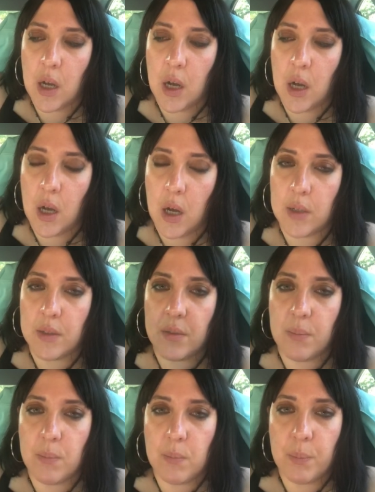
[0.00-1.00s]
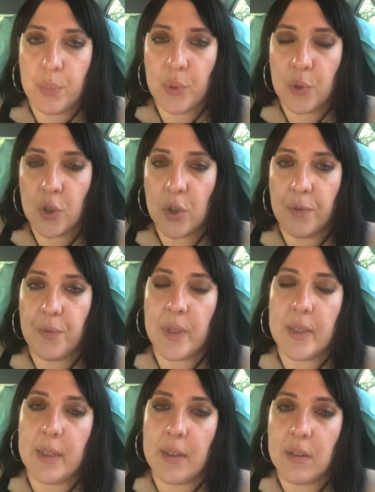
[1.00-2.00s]
uh, push your
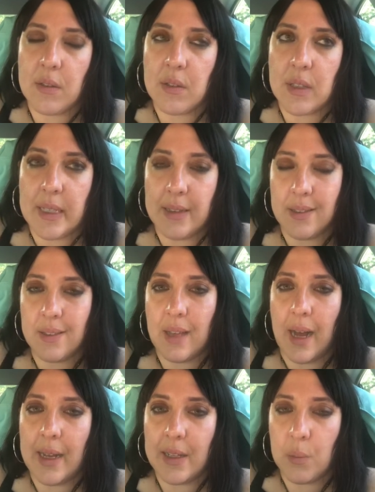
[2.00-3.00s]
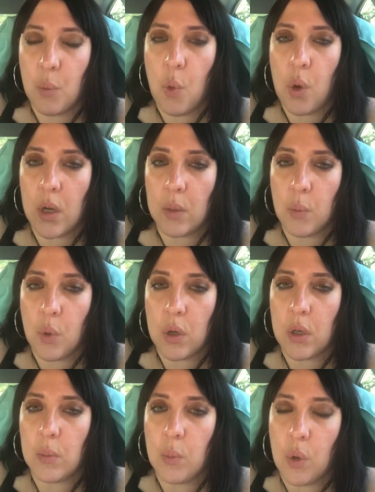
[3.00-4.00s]
feelings inside more and more
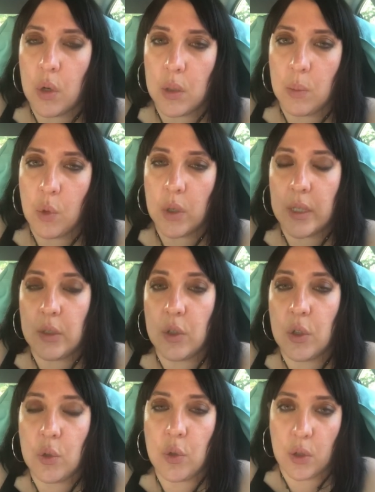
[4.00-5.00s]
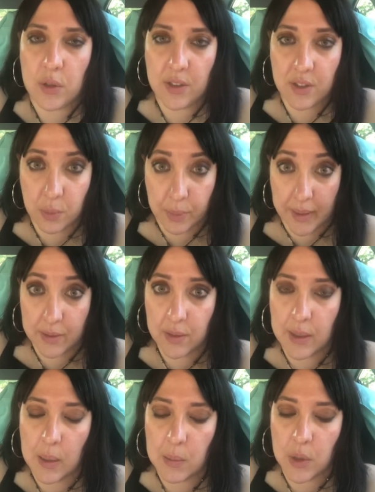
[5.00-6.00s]
and more and more, and you don't express
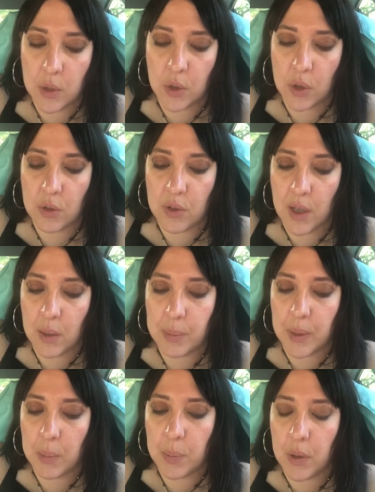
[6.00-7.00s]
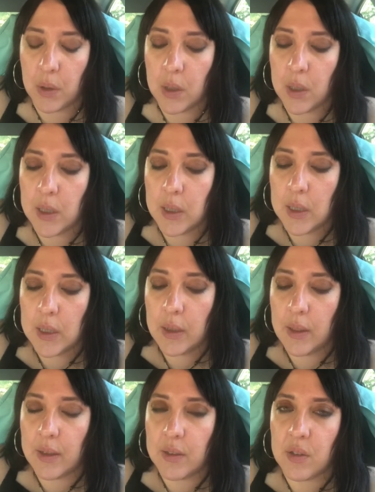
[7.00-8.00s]
them, you don't tell people
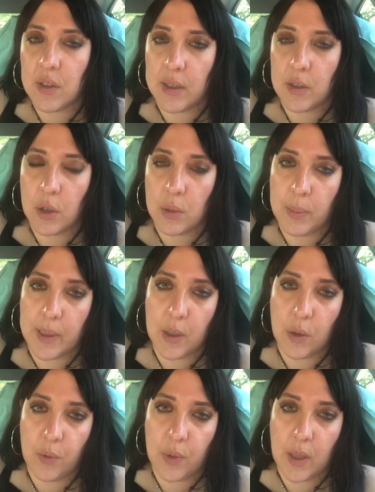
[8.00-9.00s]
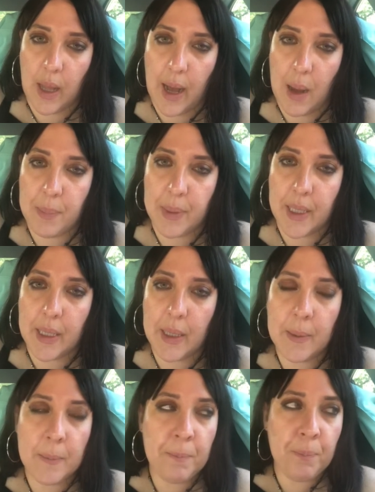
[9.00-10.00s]
things that don't make you feel happy,
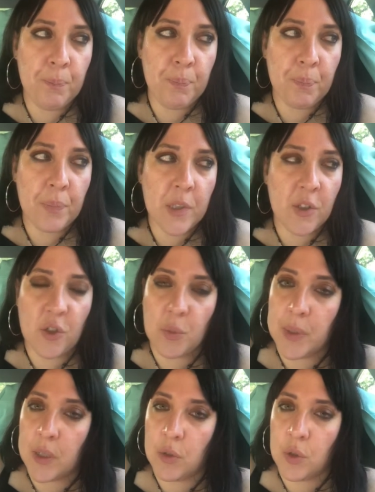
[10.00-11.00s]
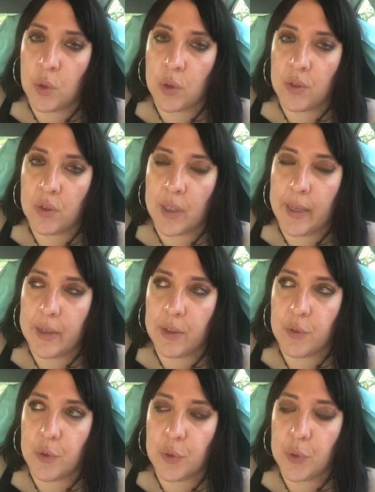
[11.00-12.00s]
just because you're
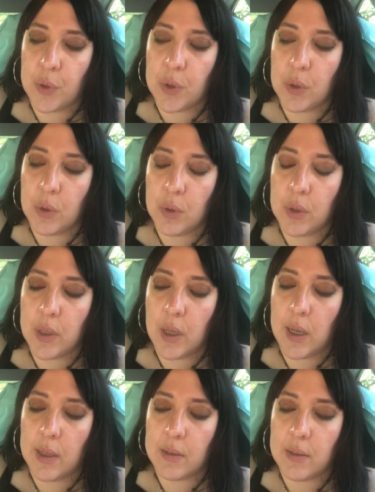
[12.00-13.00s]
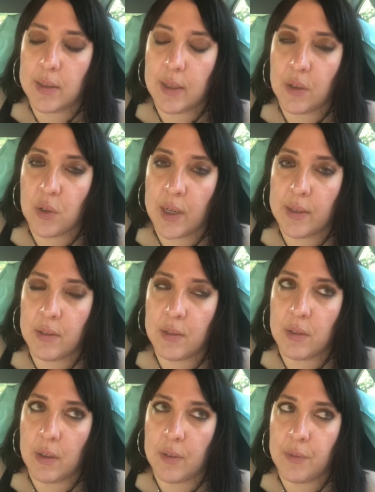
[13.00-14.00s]
scared to look as an
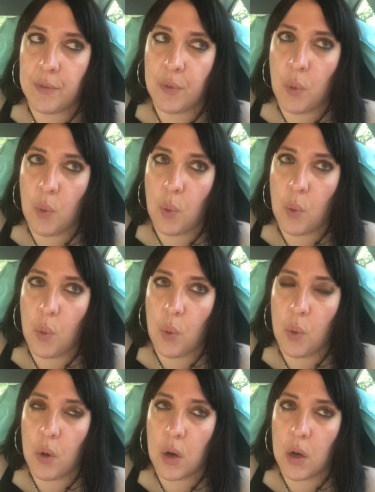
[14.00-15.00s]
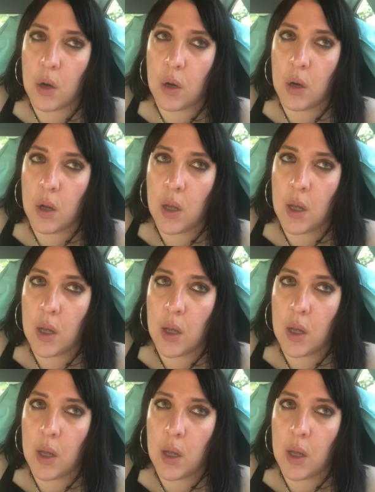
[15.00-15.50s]
aggressive or